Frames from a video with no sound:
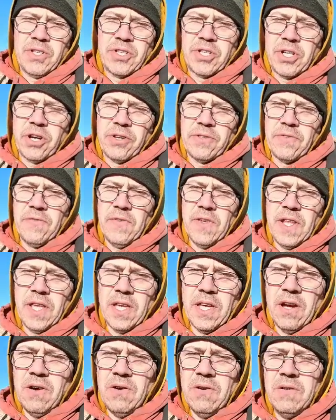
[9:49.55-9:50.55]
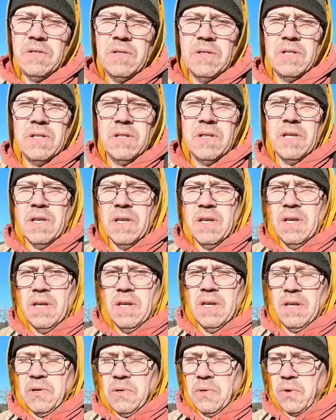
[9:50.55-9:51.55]
and share the video
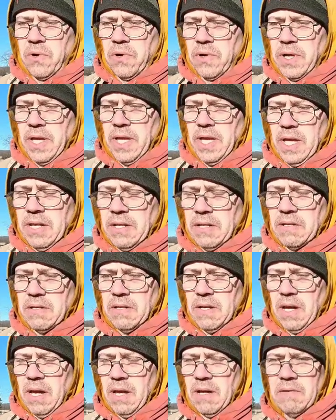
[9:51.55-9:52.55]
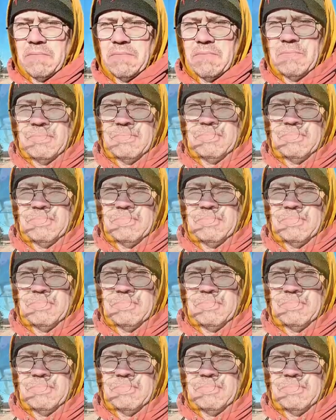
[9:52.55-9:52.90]
in order to get uh,